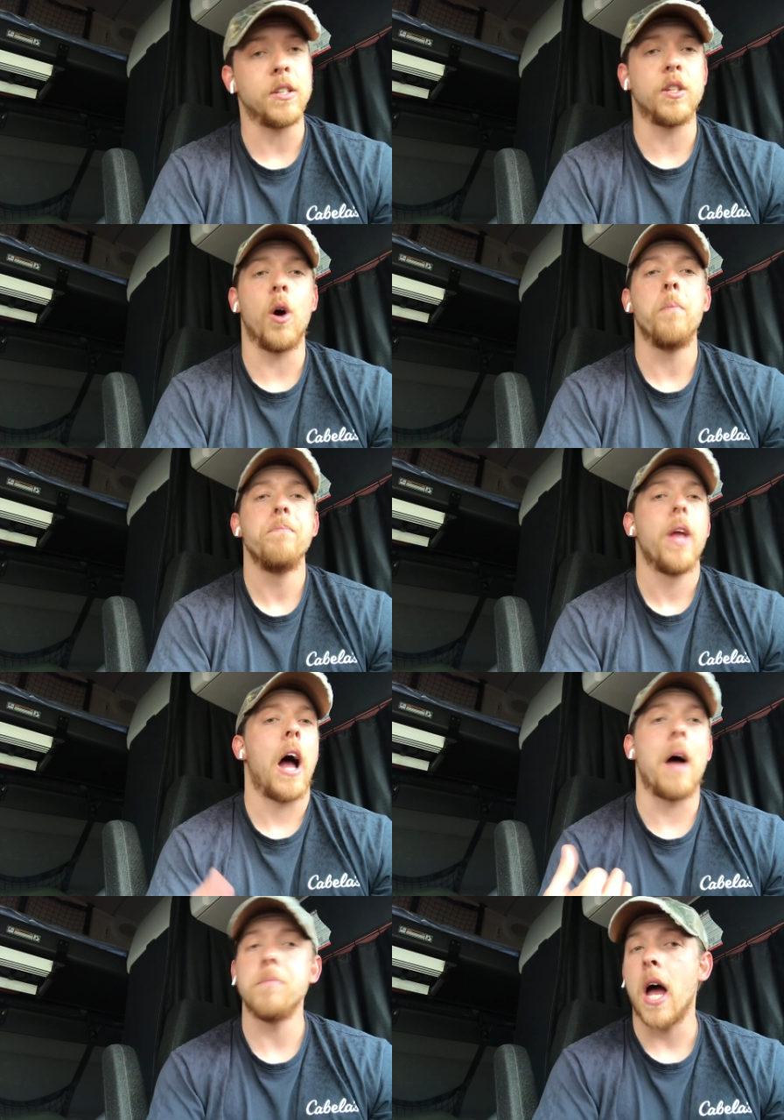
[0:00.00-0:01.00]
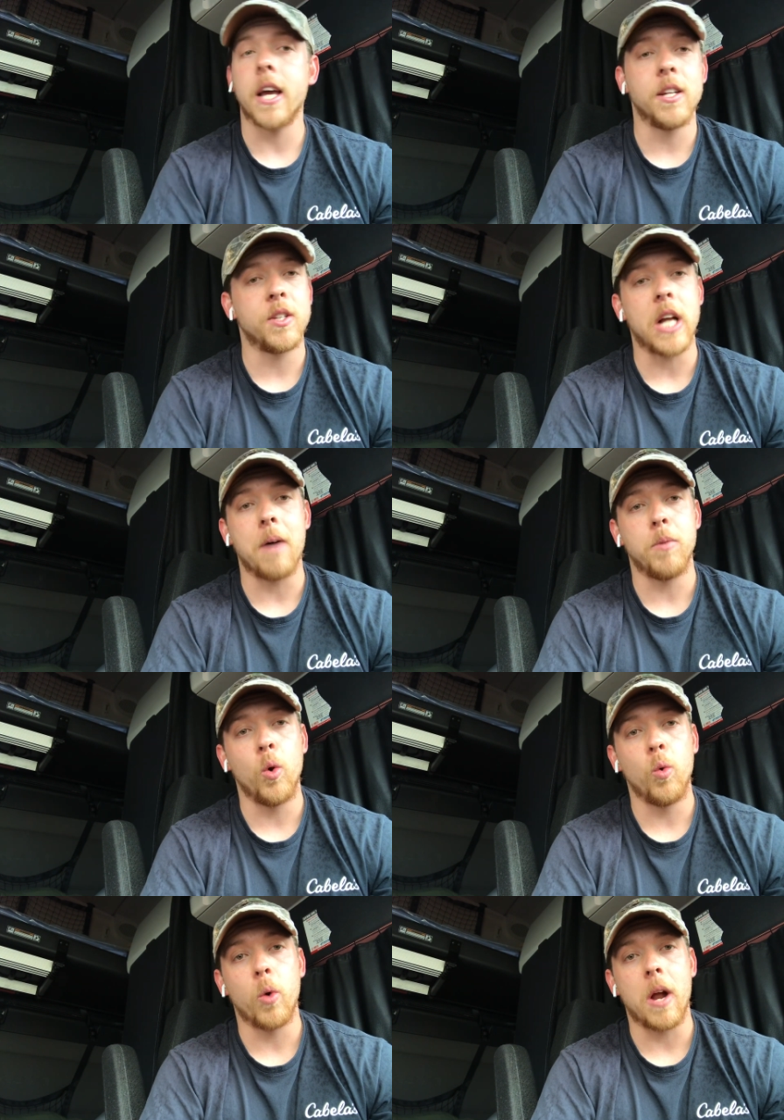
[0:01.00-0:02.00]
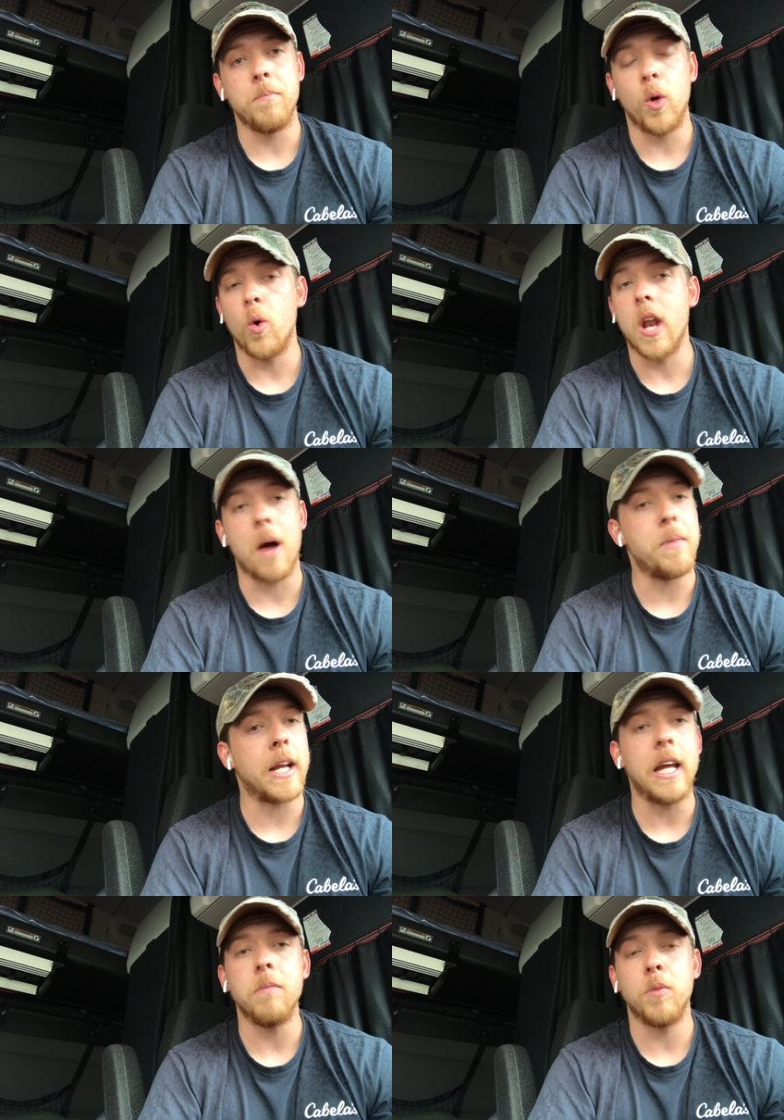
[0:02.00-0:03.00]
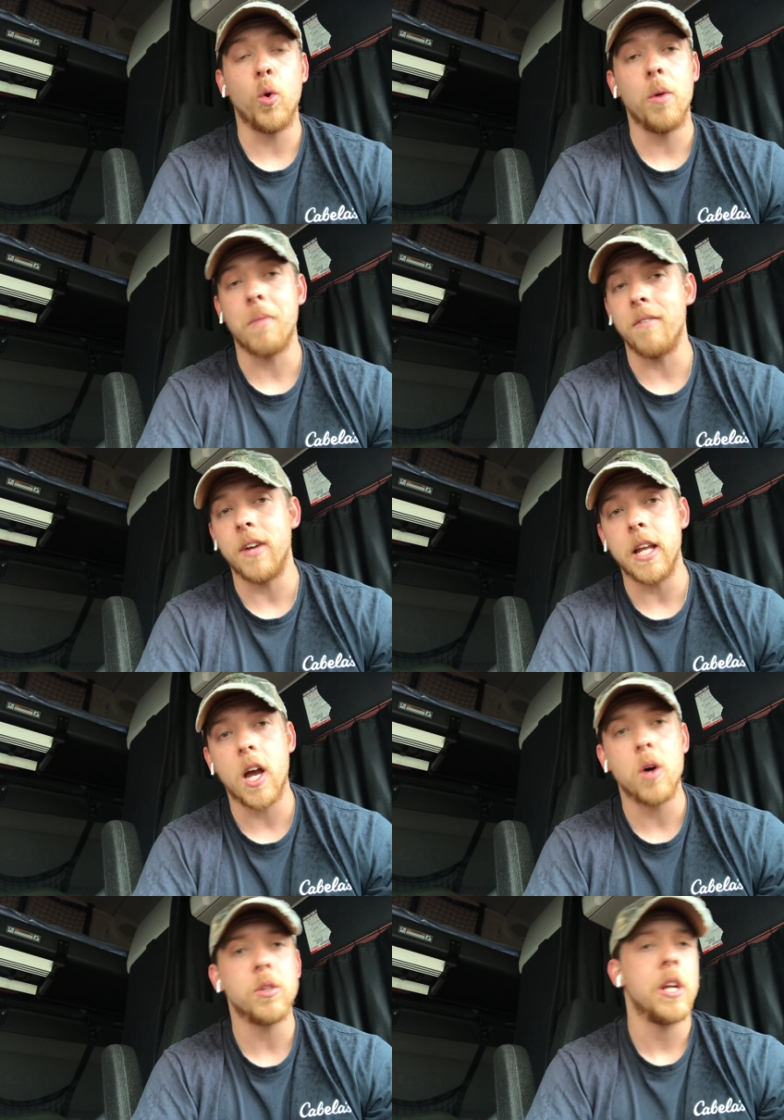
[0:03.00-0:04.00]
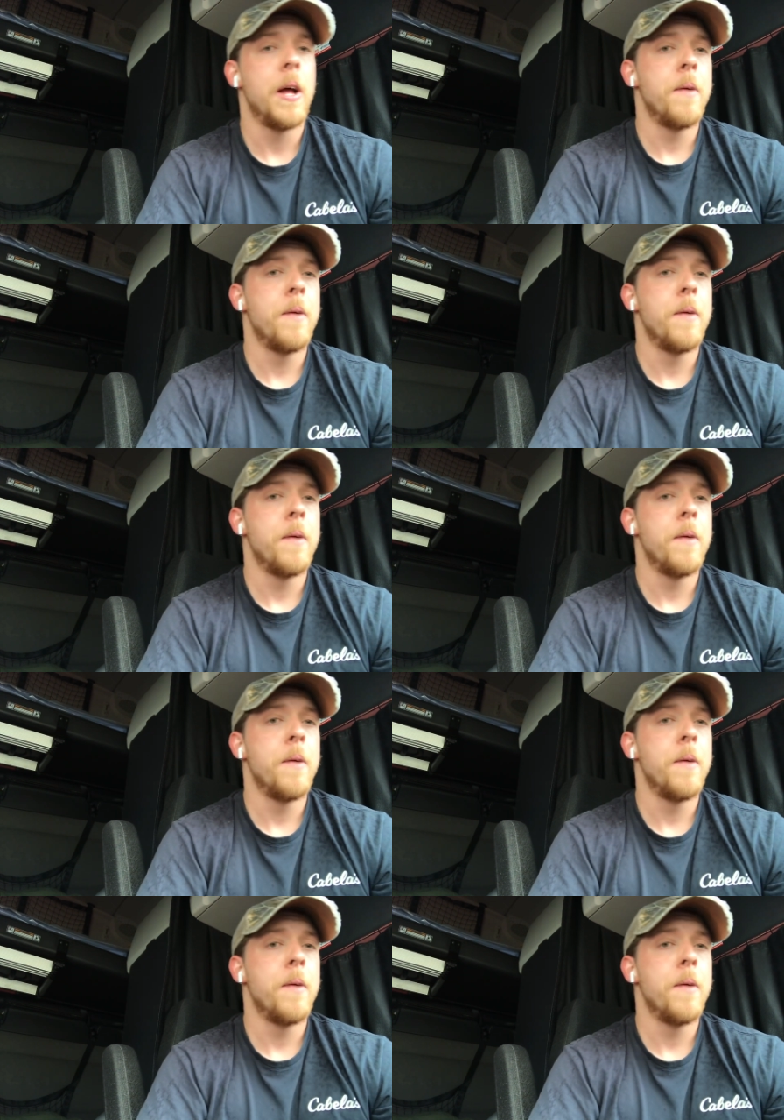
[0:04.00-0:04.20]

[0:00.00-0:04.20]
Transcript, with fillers: So I'm not going to stop doing what I'm doing. I'm going to keep doing my videos.